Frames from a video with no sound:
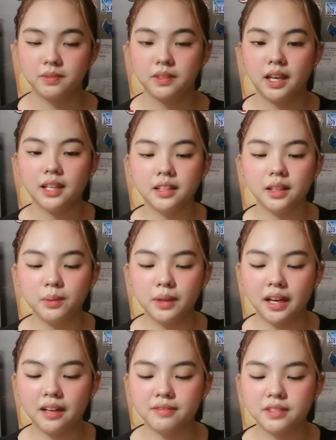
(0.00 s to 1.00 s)
And then we
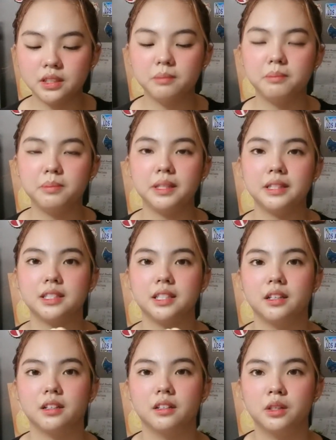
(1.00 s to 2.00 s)
have some beans
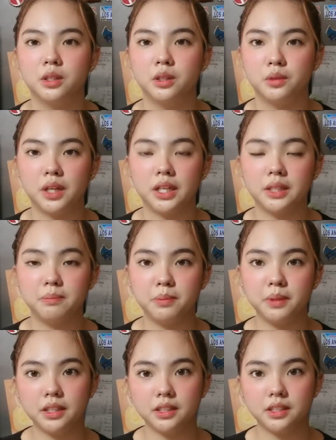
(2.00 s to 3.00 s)
here, red
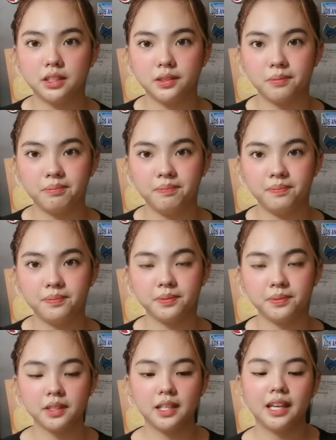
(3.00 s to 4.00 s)
beans.
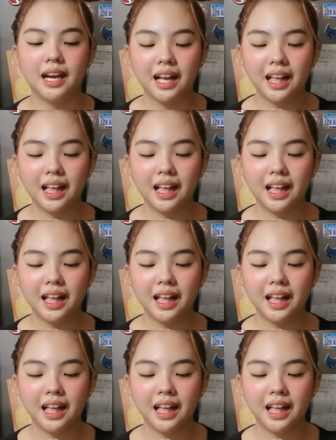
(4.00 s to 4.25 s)
Yeah.